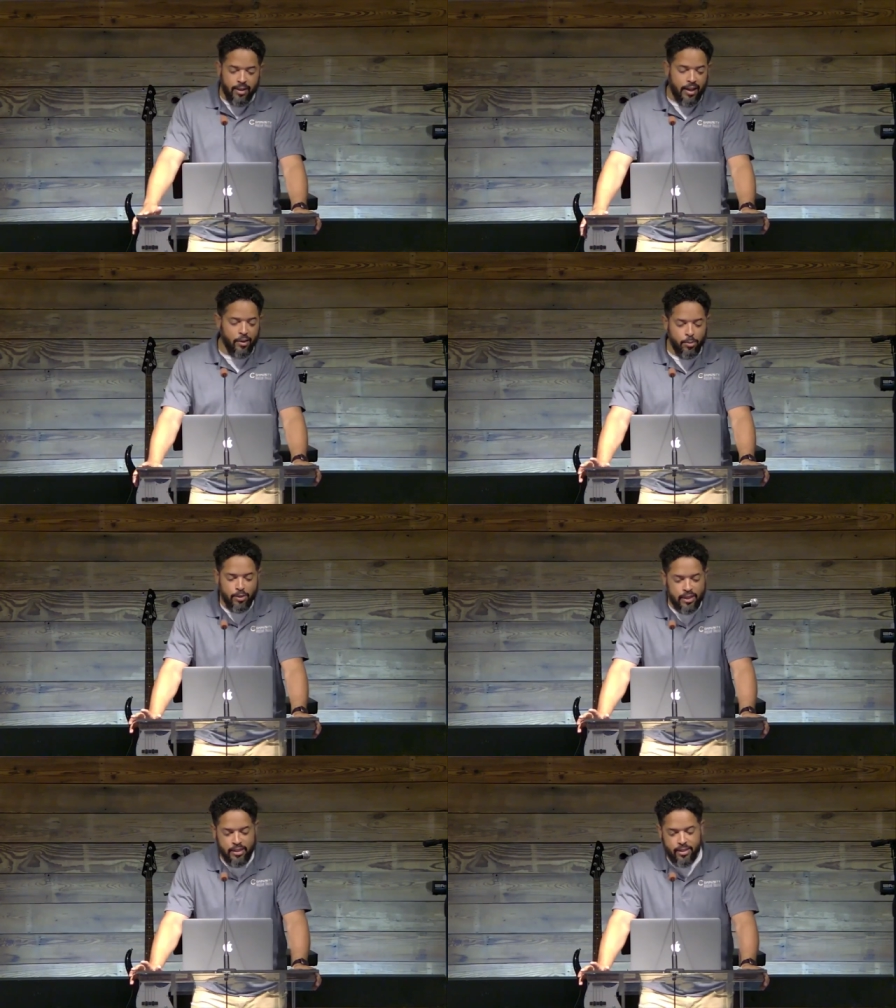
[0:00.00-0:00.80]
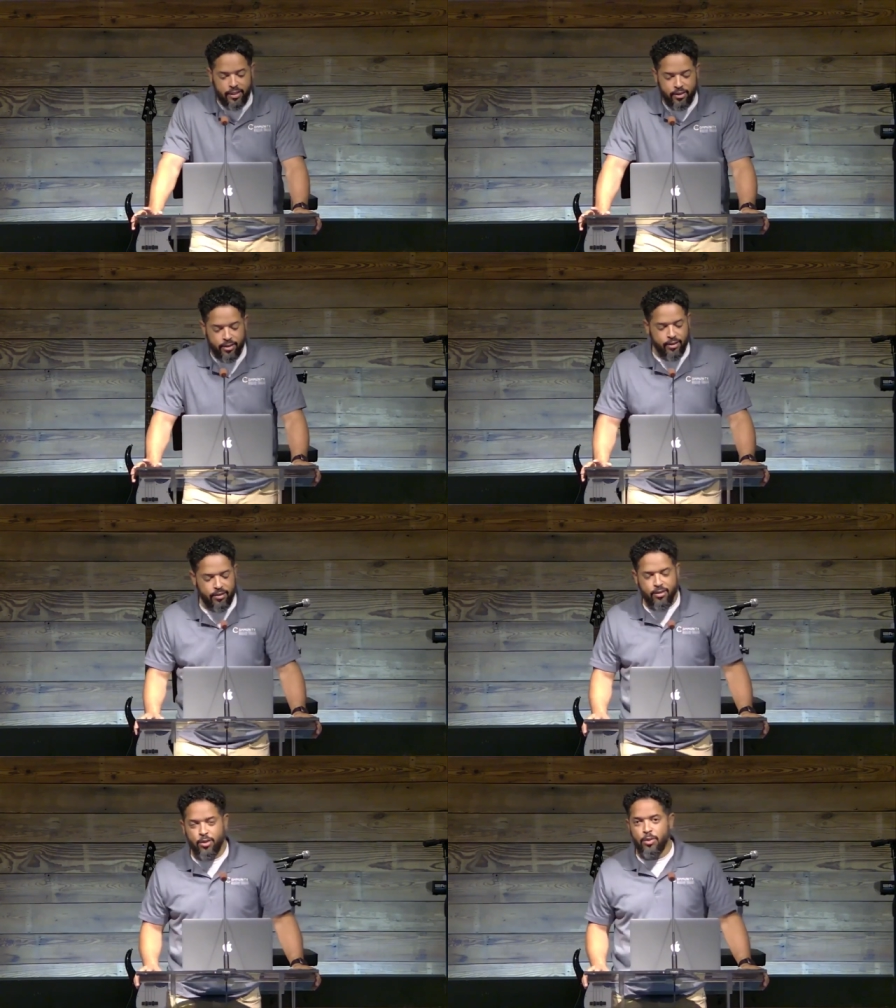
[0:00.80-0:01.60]
I had almost considered
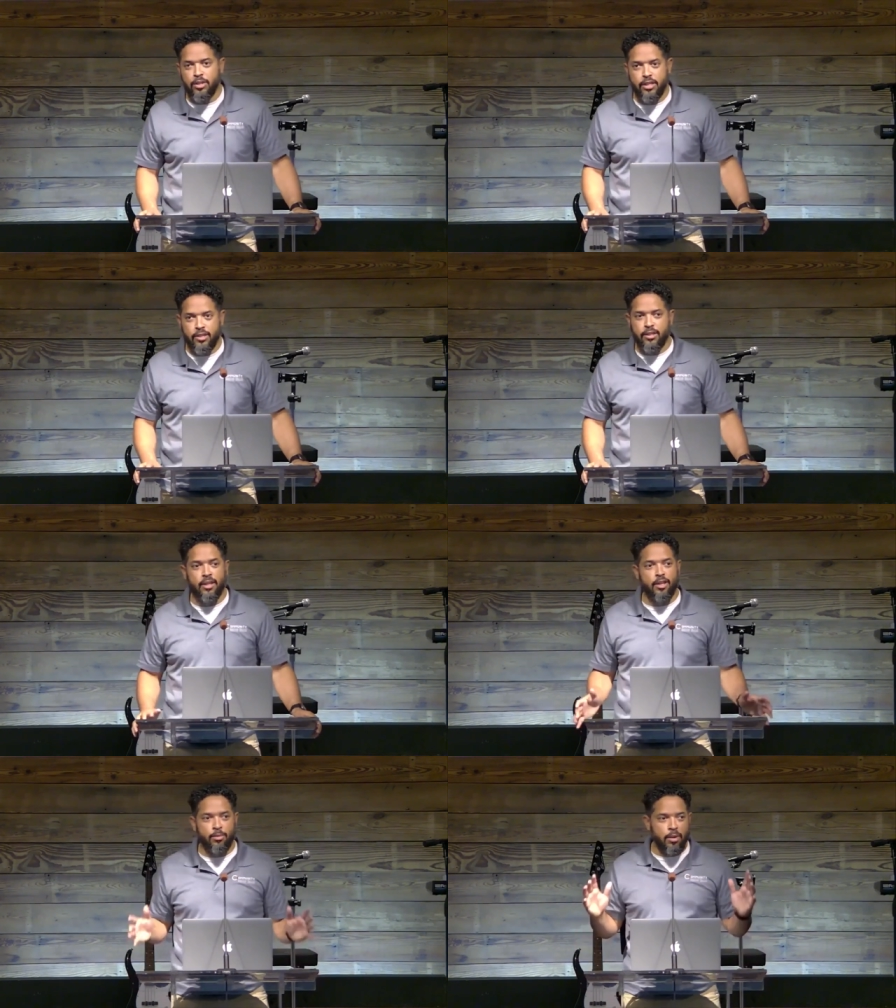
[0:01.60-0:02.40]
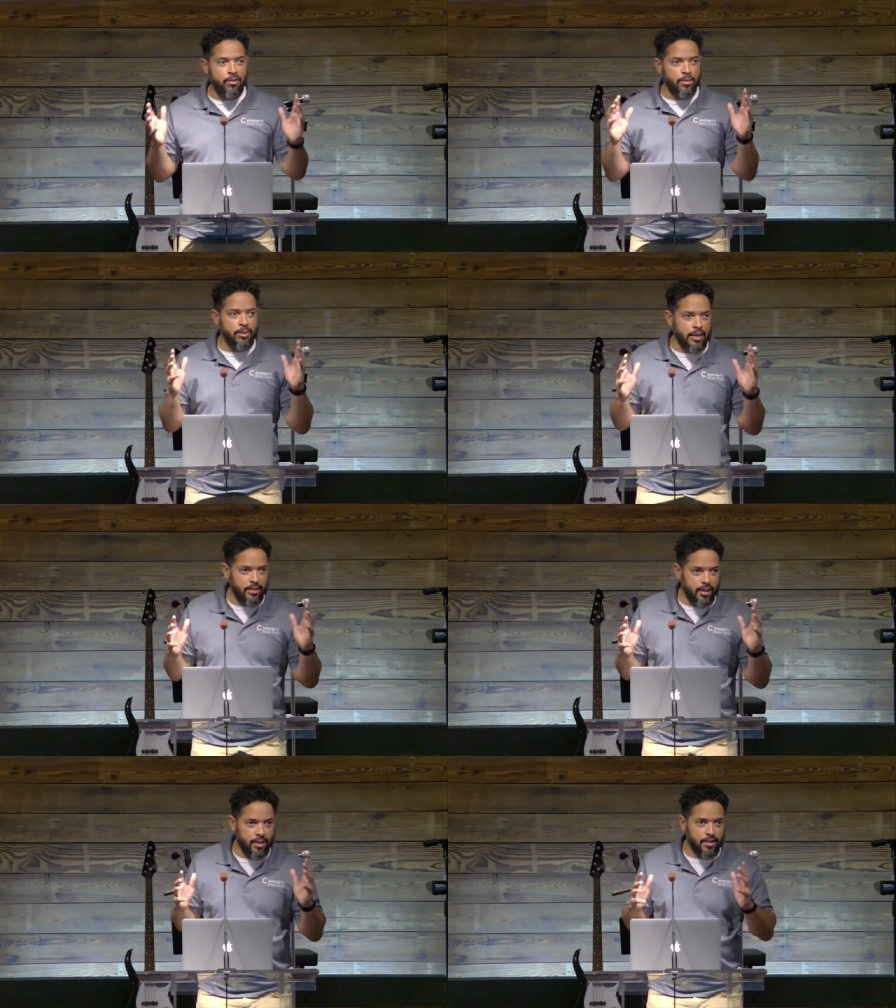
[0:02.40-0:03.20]
doing just a study on Proverbs
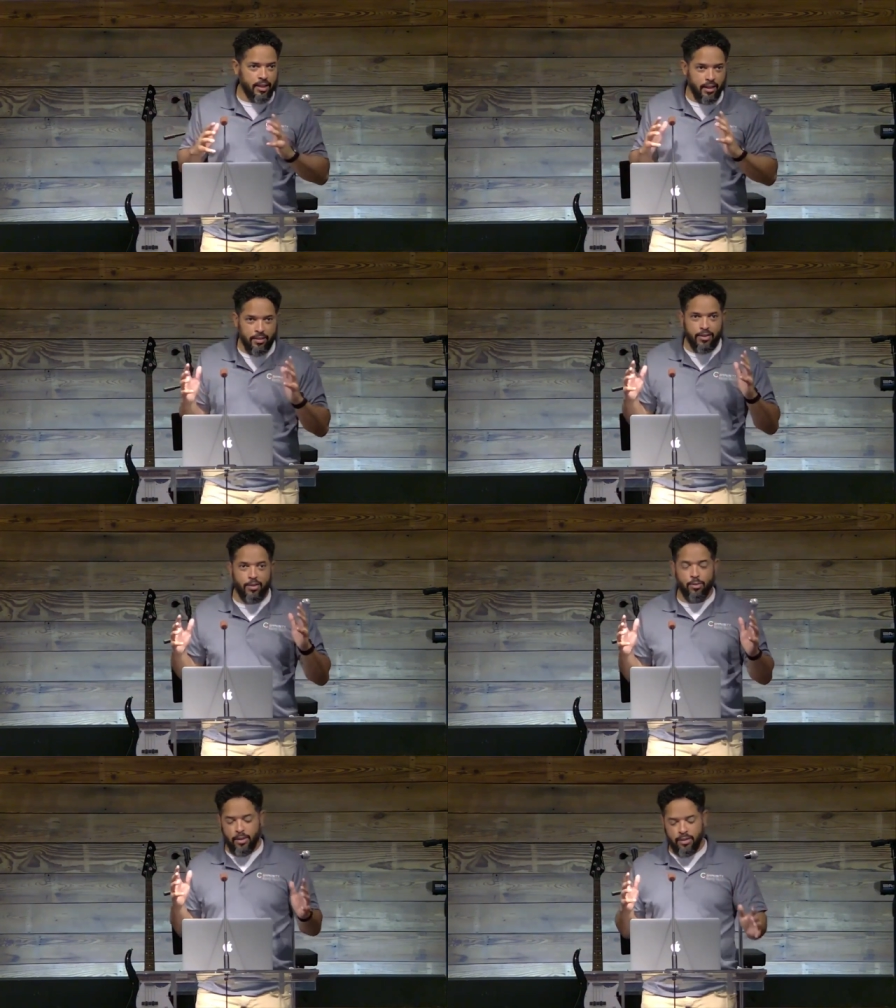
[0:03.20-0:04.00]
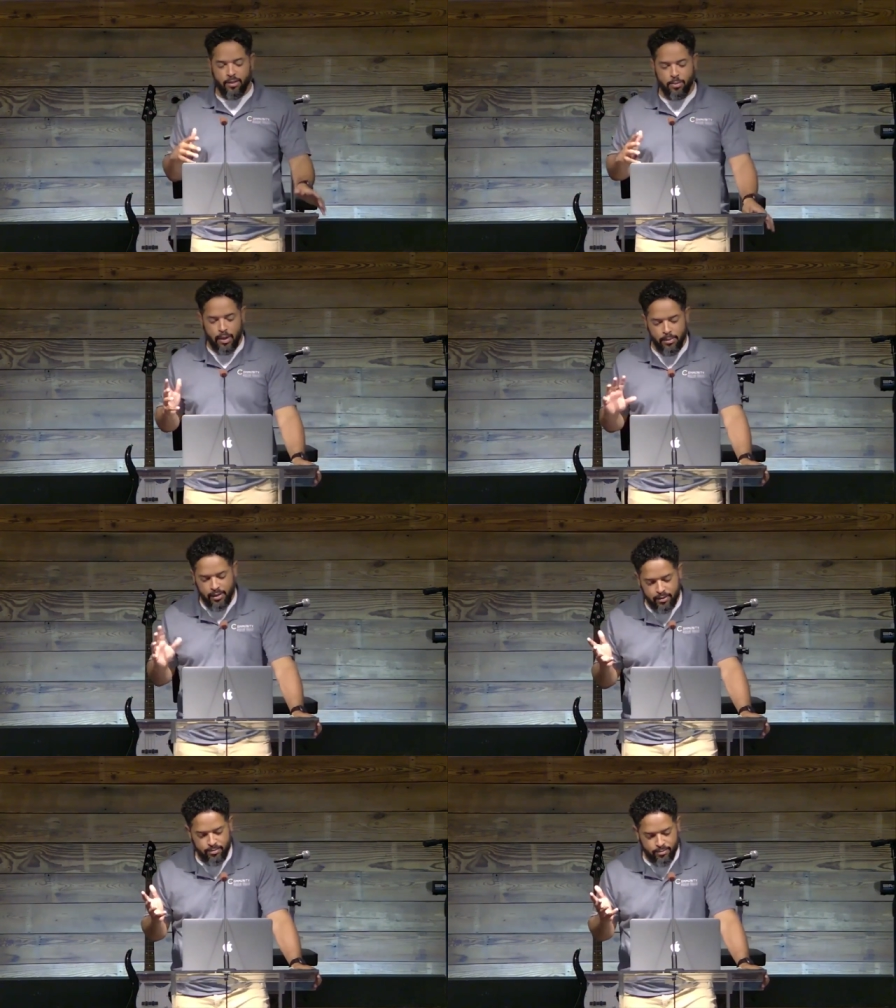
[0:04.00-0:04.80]
18 because I love it so much. It's probably
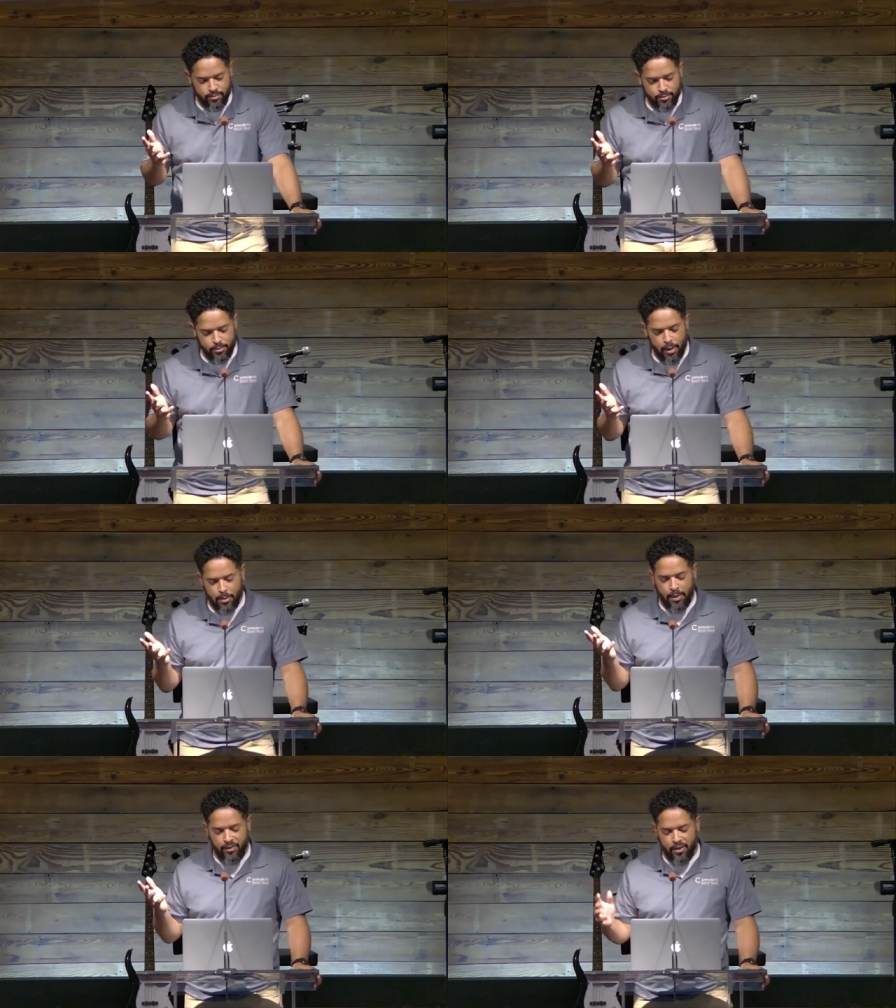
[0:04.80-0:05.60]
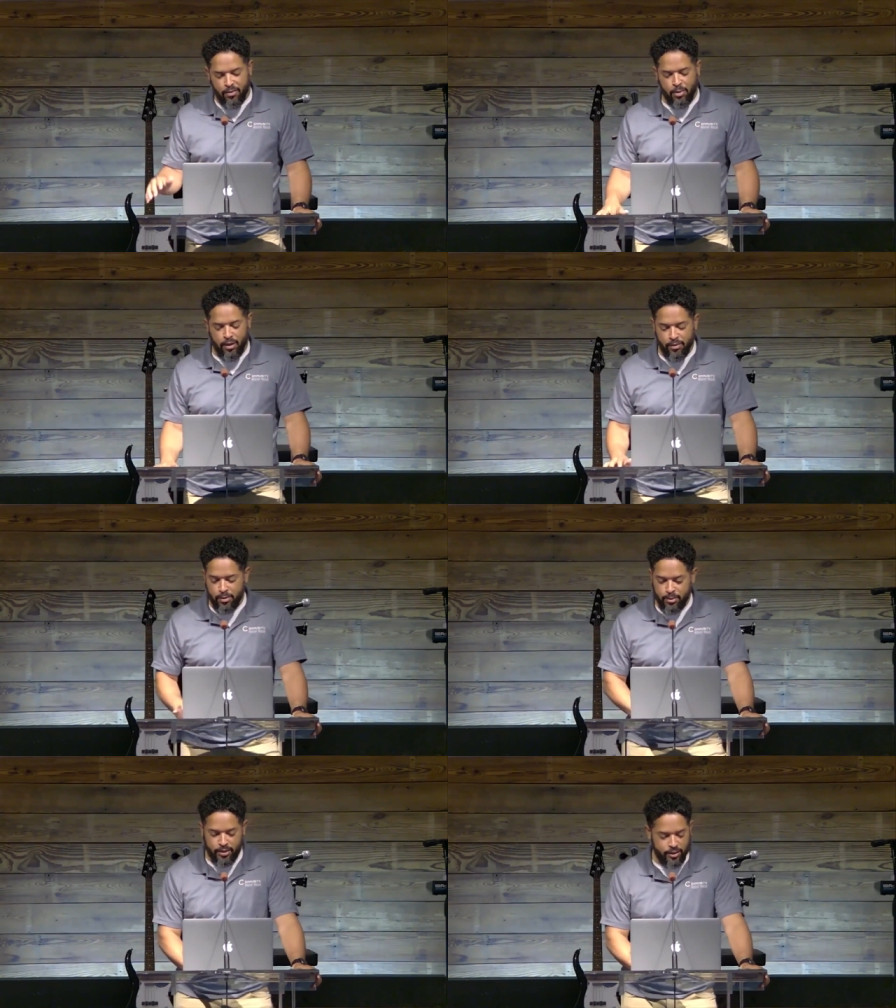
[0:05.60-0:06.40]
probably my favorite
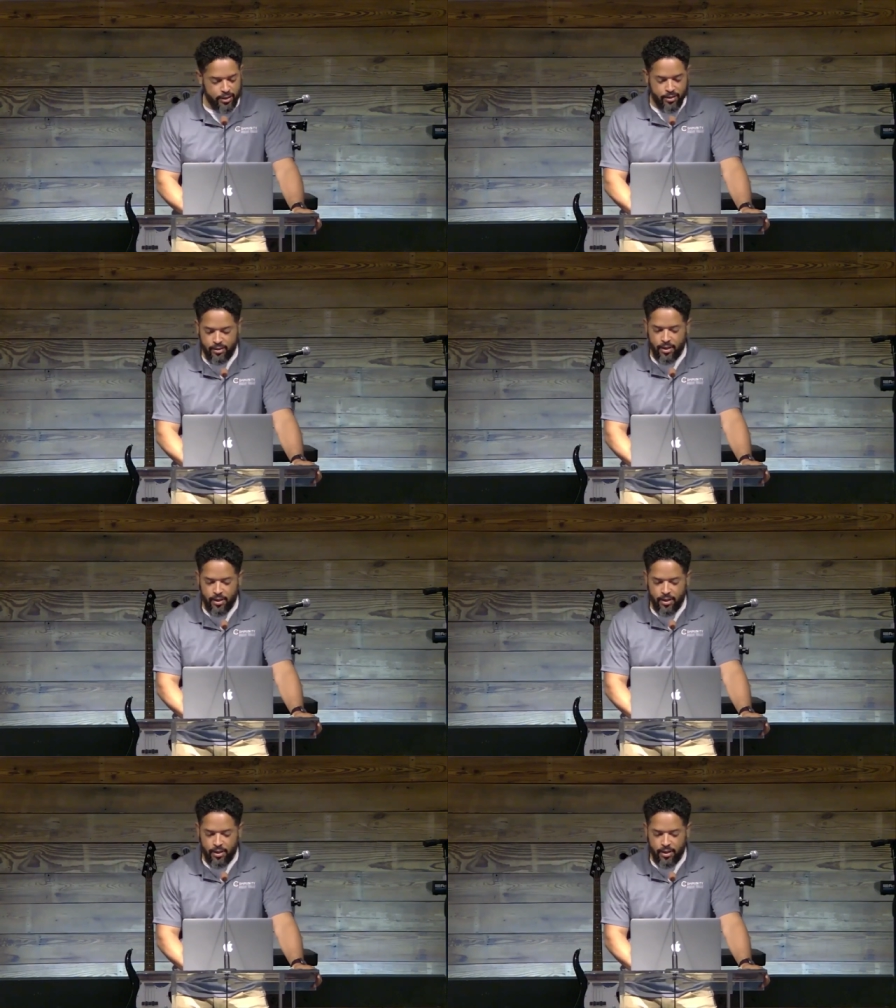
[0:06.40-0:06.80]
proverb. There's just